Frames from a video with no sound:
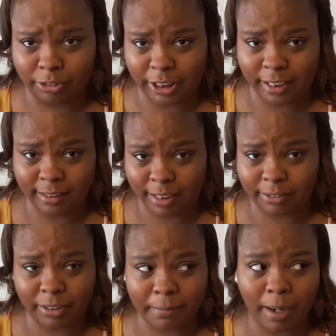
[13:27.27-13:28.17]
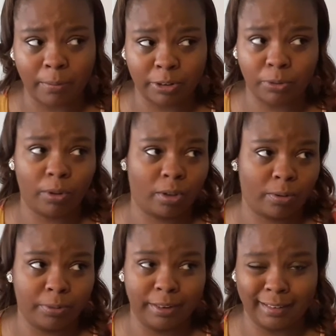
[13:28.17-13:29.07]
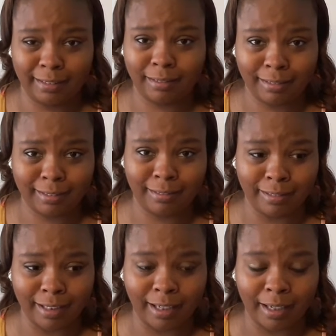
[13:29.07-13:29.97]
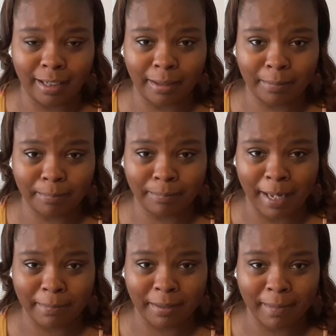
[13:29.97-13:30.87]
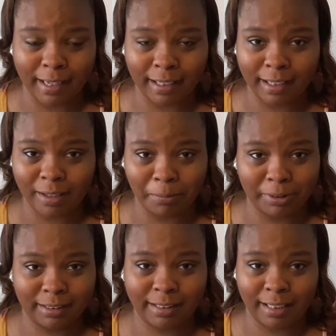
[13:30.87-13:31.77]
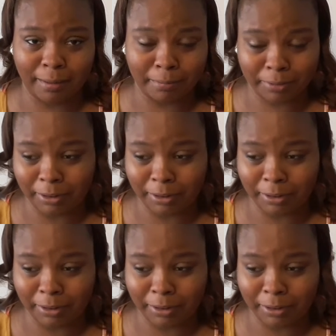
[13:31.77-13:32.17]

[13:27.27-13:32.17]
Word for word: Jen tells her about what's going on with uh, baby making hips Tim.